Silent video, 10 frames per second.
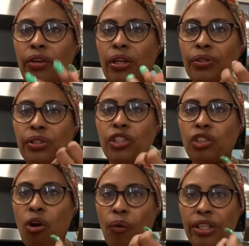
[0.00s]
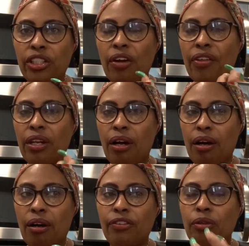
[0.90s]
for us to show each other
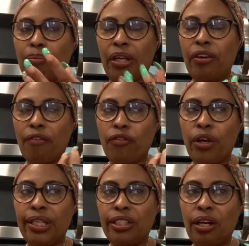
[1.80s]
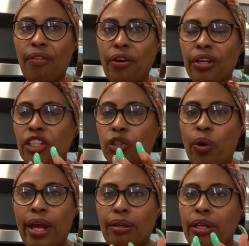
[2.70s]
love, to be there for each other and
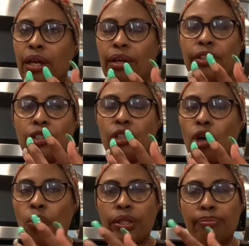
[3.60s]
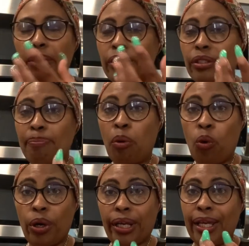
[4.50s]
try to show as much
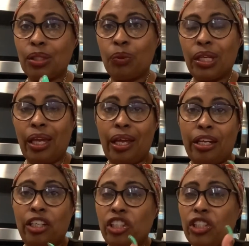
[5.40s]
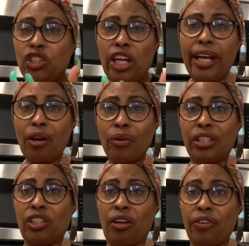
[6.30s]
support as we can and just check on
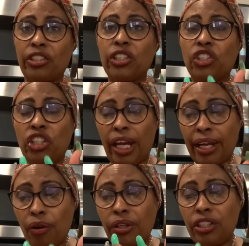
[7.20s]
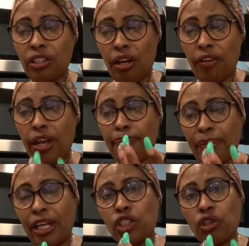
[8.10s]
each other. Just check on each other and
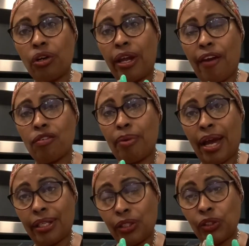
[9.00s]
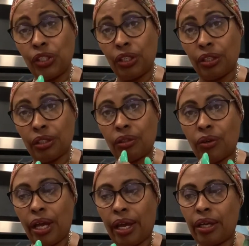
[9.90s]
make sure everybody's good,
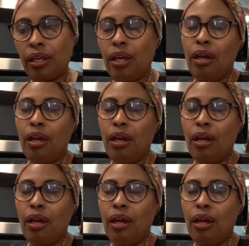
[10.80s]
okay?